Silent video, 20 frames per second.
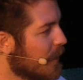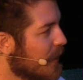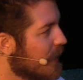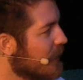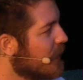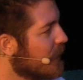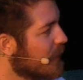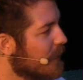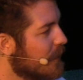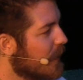but
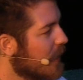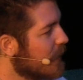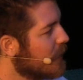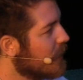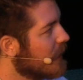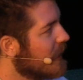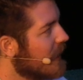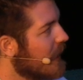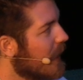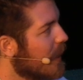it's just fun
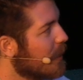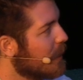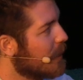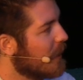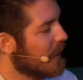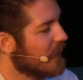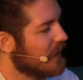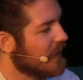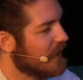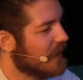to geek out
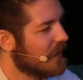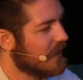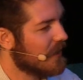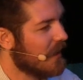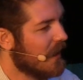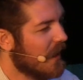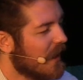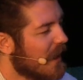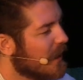about this.